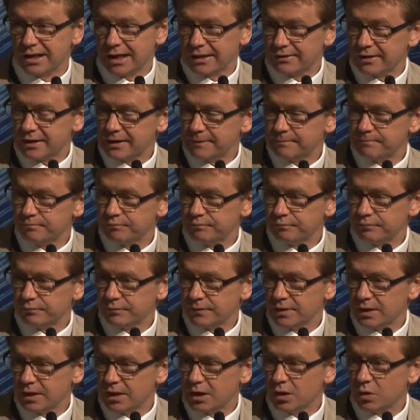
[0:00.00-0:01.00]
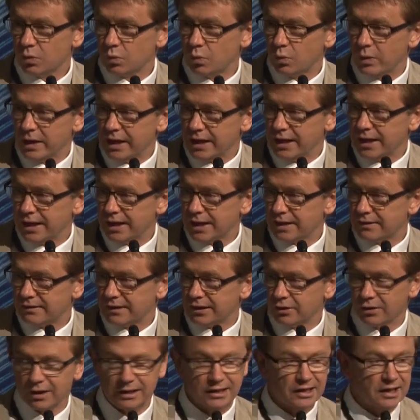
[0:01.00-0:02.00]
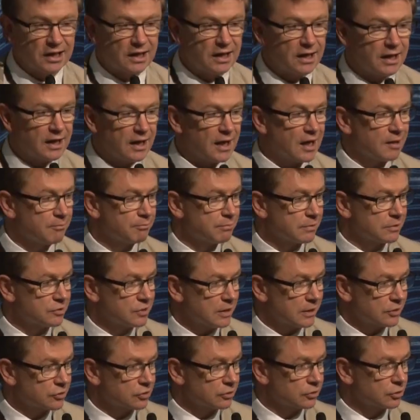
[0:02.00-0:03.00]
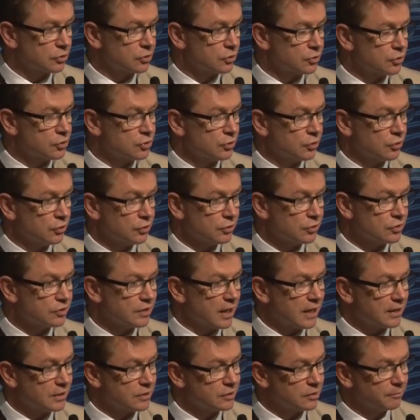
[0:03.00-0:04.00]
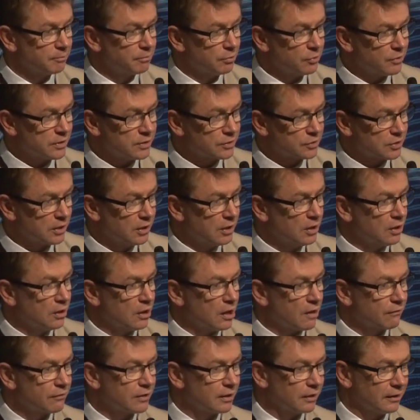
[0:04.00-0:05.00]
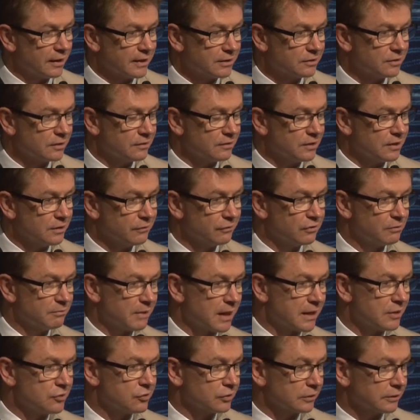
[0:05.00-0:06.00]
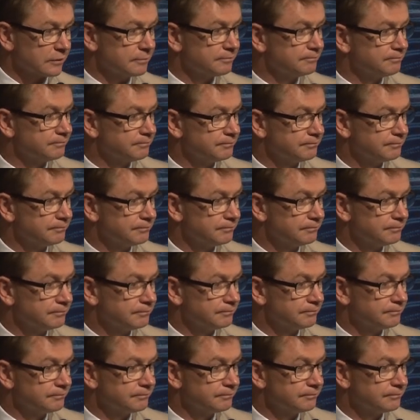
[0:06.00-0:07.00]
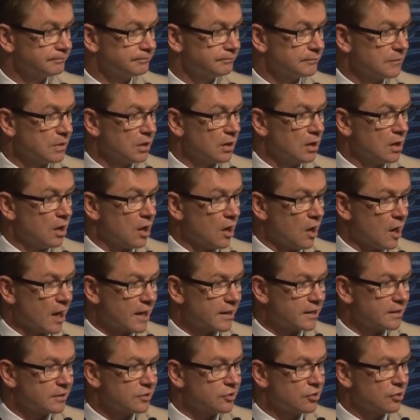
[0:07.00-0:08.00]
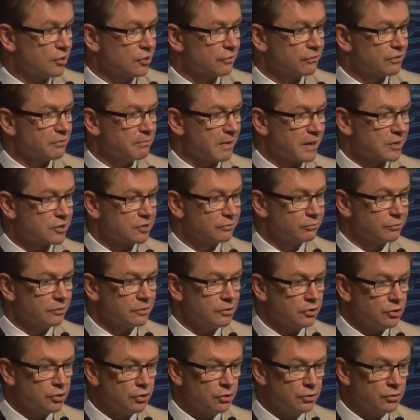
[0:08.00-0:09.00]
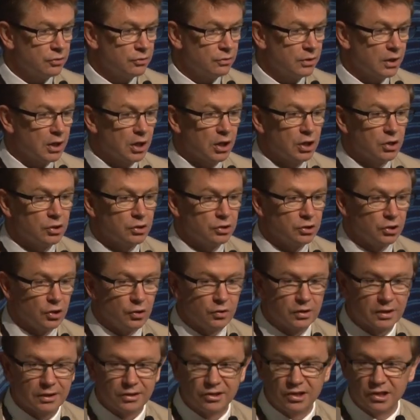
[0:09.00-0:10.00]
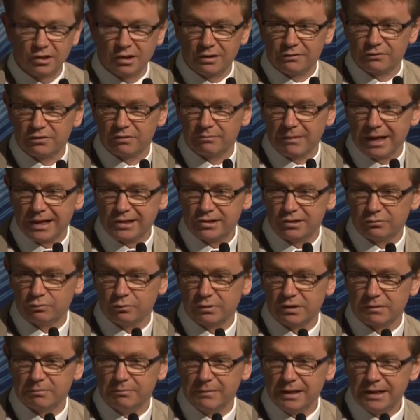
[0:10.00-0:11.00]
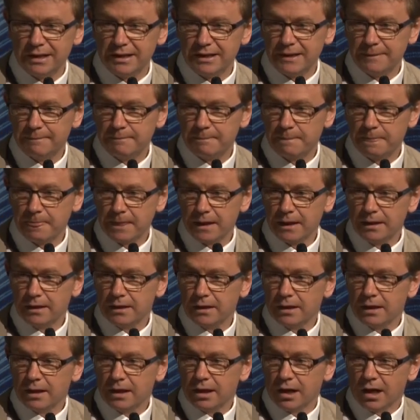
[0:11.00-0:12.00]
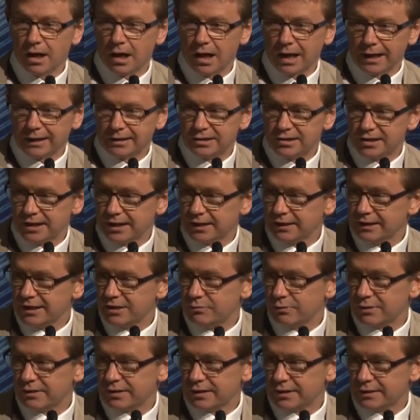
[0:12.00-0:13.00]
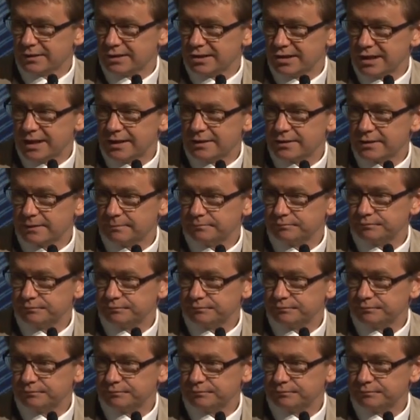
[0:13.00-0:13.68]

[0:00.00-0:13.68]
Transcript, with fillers: other where there are care and protection concerns. That's the point of collecting the information. I can share information with you, you can share information with me, ideally with consent.